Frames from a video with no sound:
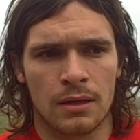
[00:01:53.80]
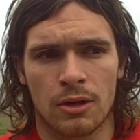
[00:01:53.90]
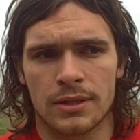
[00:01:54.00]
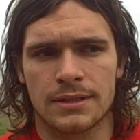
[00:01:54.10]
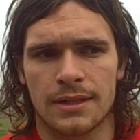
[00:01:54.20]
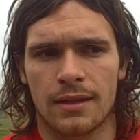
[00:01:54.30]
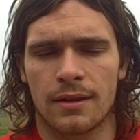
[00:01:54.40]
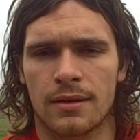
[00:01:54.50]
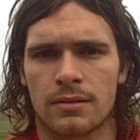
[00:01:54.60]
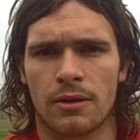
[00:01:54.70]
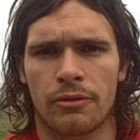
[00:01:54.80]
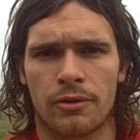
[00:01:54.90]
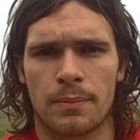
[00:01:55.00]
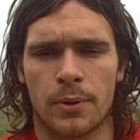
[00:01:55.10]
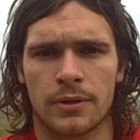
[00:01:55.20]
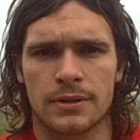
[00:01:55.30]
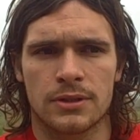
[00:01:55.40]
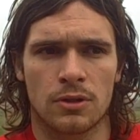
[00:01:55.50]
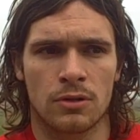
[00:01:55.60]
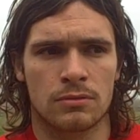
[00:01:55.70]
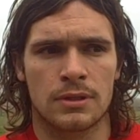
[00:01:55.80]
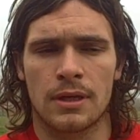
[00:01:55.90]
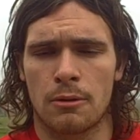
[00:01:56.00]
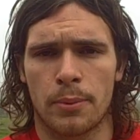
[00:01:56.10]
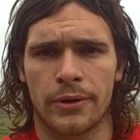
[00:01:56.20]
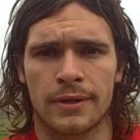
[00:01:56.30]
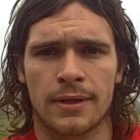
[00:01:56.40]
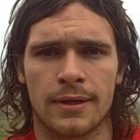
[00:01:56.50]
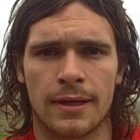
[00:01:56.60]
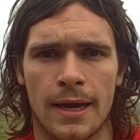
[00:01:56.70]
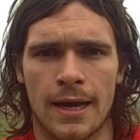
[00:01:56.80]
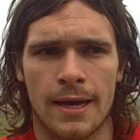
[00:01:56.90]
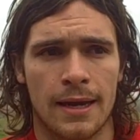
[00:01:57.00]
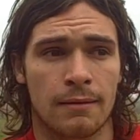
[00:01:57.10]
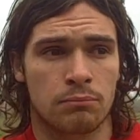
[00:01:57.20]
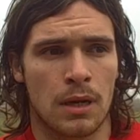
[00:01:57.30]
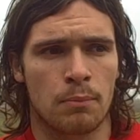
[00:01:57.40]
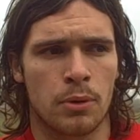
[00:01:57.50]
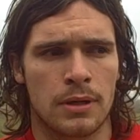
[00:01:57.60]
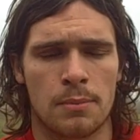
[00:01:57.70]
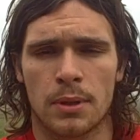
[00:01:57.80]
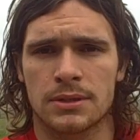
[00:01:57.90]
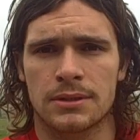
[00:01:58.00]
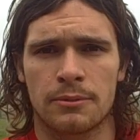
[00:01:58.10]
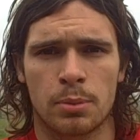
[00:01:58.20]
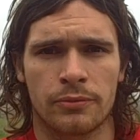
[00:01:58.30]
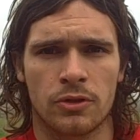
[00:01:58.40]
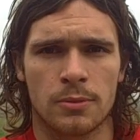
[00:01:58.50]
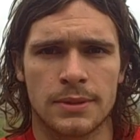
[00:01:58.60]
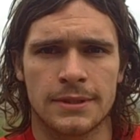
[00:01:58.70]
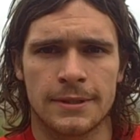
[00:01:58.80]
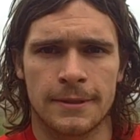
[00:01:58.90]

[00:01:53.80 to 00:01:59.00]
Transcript: looking to get the 3 points or a point. And put in a positive performance.